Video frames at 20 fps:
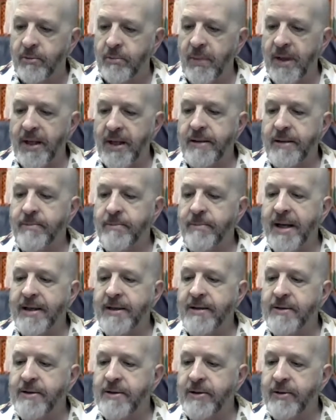
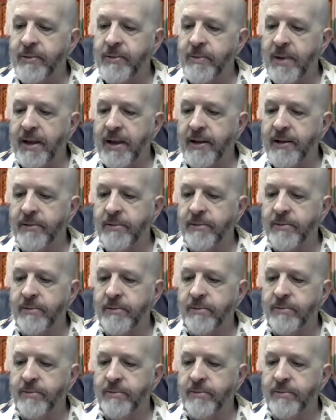making some